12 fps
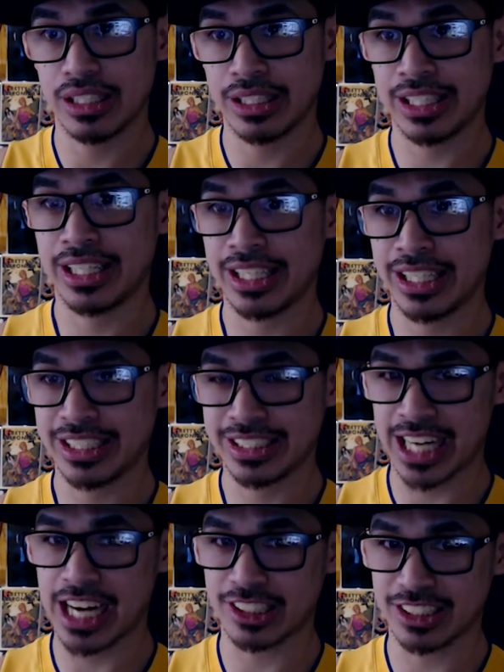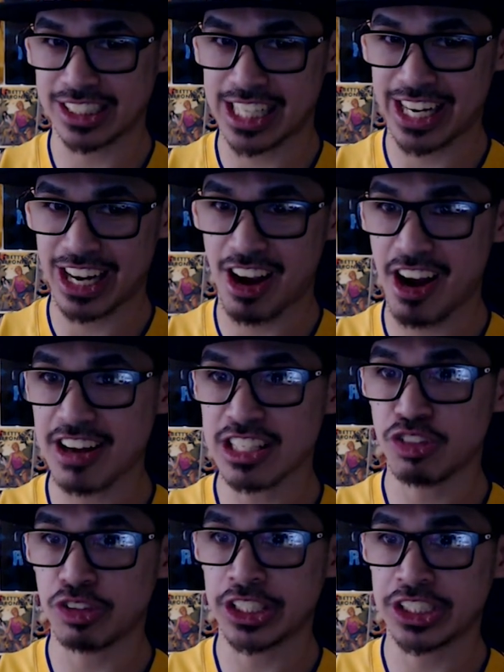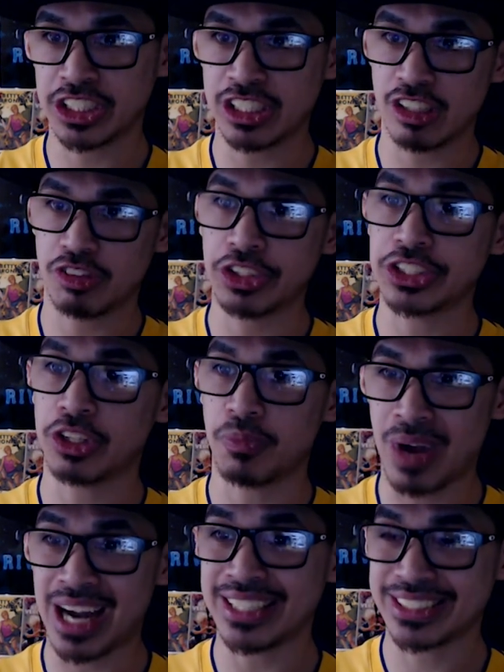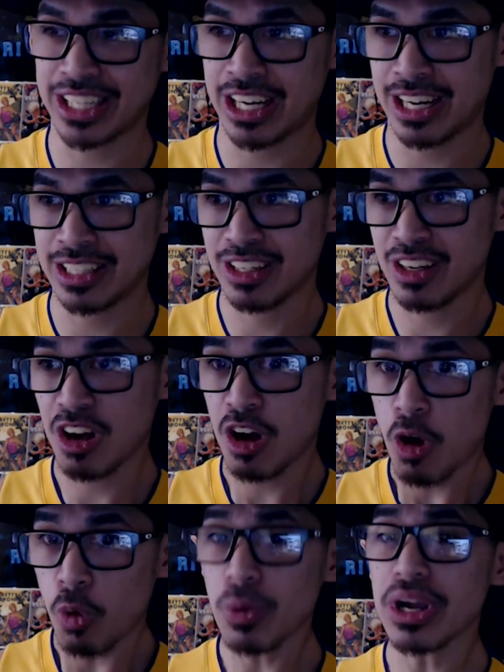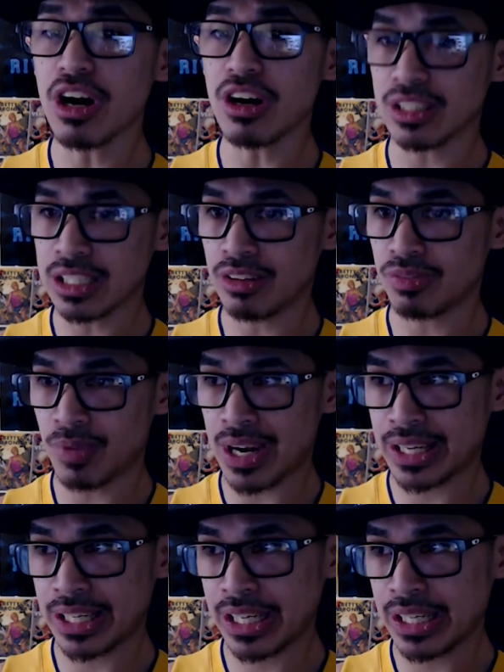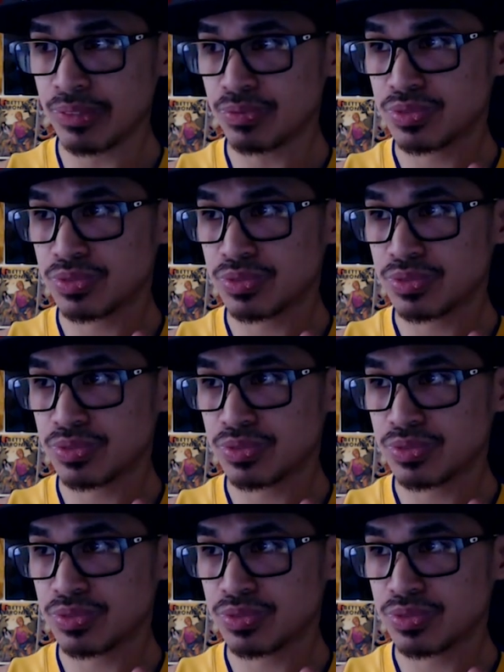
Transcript: the channel's like unofficial official mascot. We all love Mikey.